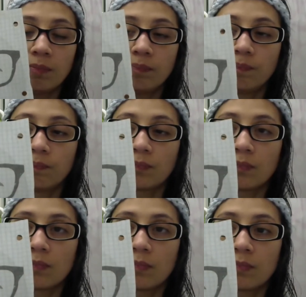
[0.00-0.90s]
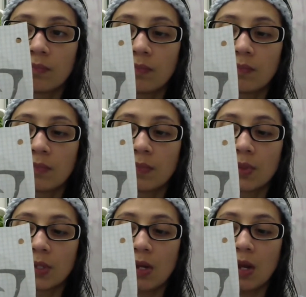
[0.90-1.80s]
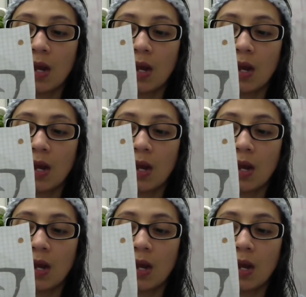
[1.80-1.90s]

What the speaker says: Nobody speaks.